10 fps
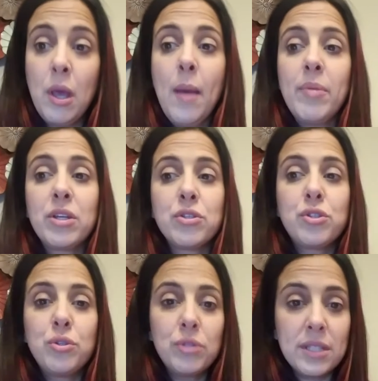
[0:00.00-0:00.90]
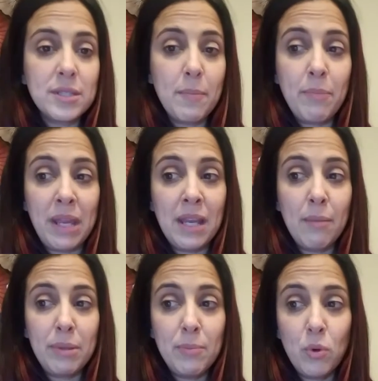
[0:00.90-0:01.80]
because students may not
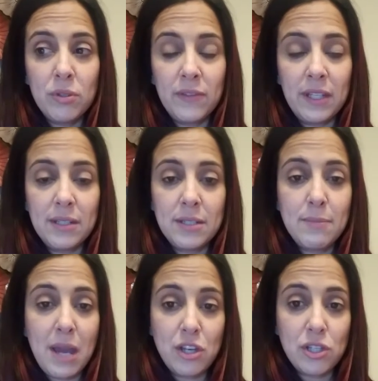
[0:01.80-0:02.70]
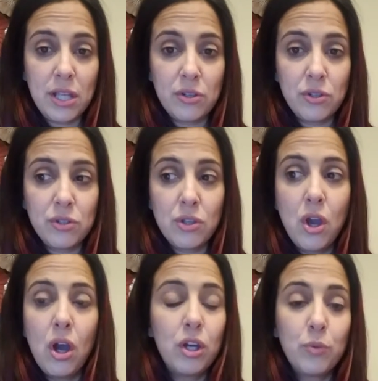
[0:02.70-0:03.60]
be motivated to match letters
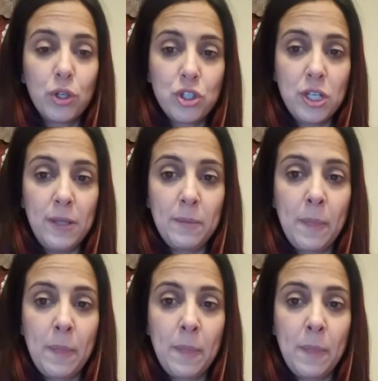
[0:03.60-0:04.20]
on a worksheet.